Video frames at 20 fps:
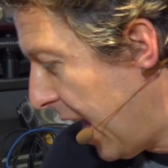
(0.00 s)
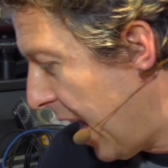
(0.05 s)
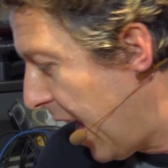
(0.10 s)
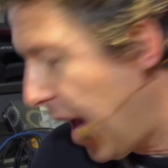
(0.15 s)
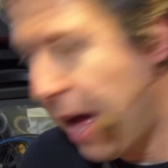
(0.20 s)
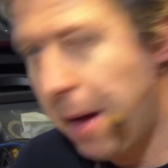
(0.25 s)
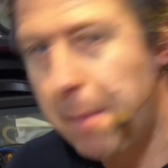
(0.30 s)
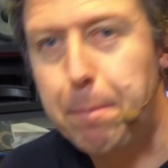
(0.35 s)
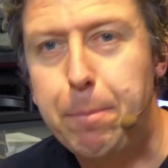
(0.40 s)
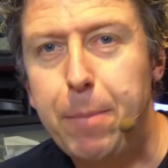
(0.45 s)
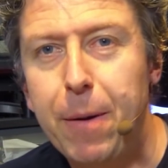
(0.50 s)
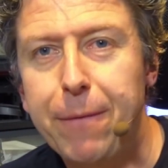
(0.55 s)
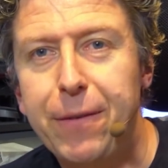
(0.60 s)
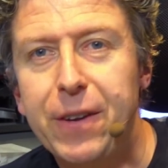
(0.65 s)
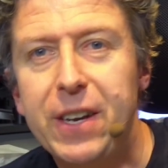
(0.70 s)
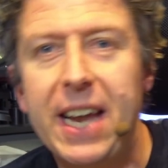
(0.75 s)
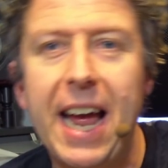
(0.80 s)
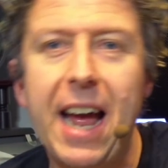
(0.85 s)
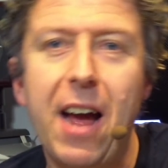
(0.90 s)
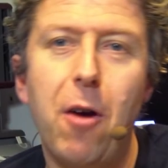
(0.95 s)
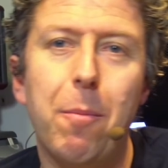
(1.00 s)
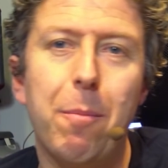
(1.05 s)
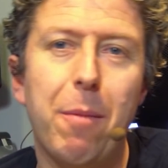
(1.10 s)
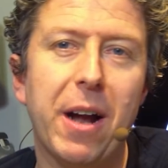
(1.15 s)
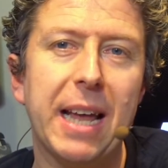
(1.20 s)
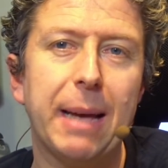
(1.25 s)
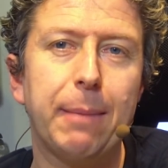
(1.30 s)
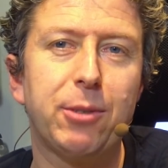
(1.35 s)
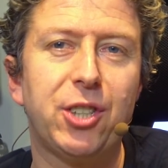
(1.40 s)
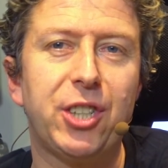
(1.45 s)
But for now, my
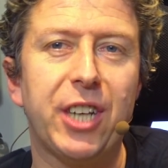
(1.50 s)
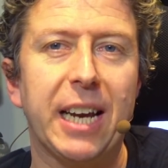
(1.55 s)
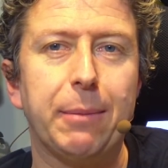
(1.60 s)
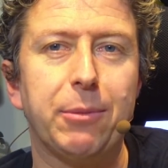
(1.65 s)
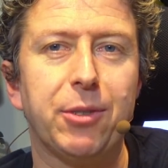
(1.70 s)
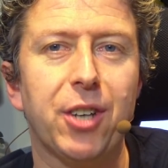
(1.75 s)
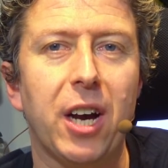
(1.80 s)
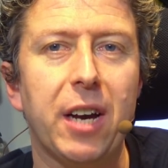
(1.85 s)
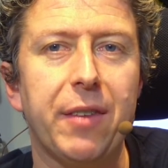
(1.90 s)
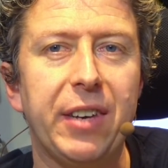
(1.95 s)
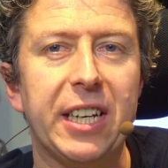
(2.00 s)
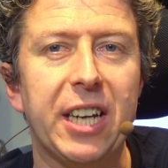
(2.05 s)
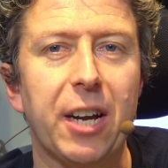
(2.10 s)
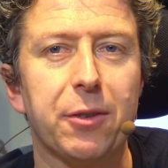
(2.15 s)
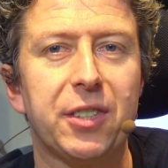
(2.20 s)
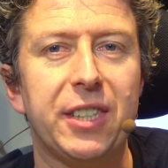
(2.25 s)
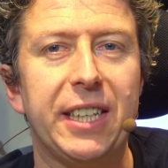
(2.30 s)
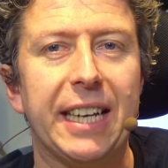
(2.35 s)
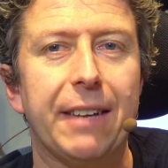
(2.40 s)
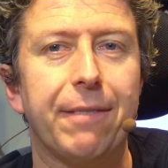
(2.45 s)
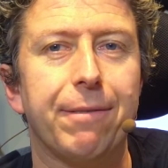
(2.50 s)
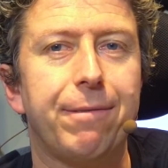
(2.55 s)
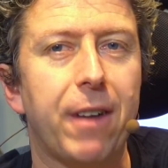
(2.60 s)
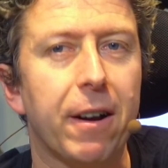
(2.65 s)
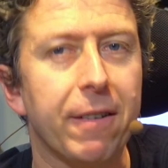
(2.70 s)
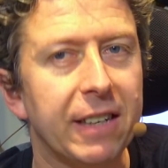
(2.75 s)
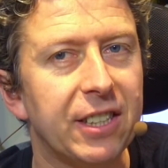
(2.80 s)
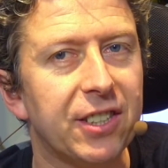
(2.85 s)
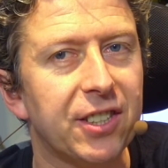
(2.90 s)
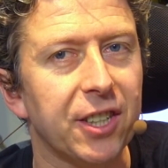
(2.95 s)
name's James Ivey, and I'll see you again
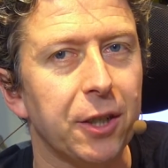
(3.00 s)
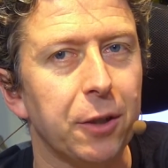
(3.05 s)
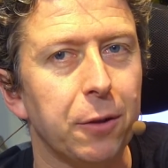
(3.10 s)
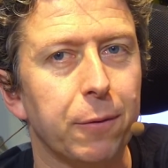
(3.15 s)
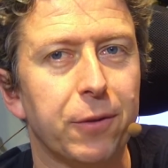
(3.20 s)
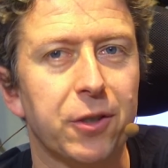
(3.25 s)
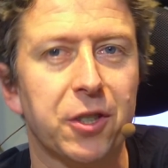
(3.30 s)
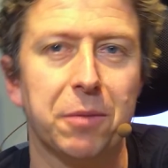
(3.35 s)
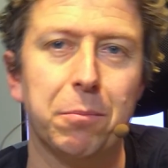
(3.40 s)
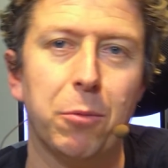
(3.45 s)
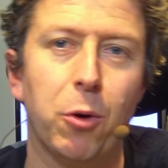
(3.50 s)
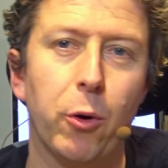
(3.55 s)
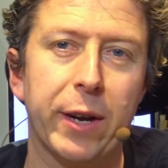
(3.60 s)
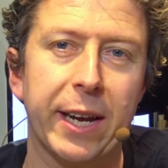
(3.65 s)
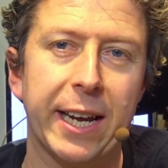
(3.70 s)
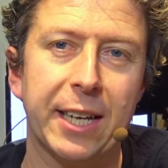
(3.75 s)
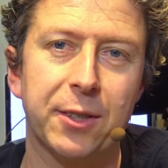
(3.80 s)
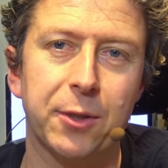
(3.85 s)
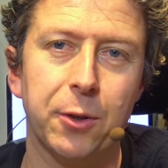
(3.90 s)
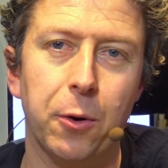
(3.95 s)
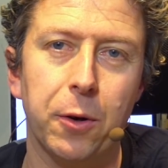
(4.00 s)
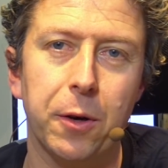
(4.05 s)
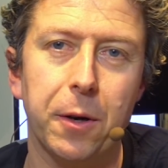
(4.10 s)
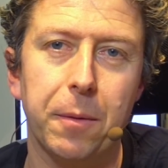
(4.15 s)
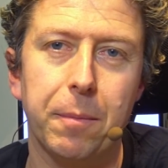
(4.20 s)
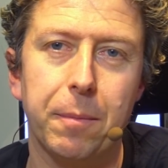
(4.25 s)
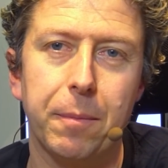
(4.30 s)
very soon for some more gear talk.